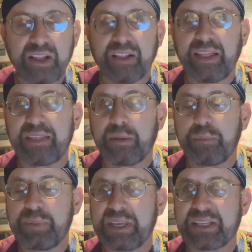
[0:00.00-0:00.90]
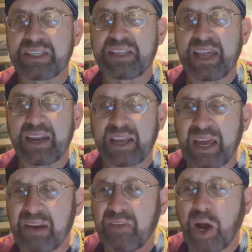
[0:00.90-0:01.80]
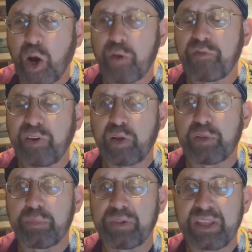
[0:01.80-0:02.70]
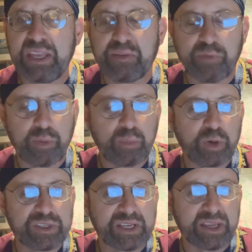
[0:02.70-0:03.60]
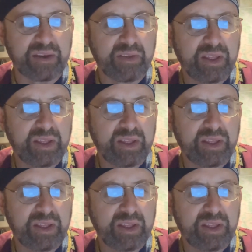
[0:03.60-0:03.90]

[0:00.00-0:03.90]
Let them be instead a kind of heartfelt plea for mercy.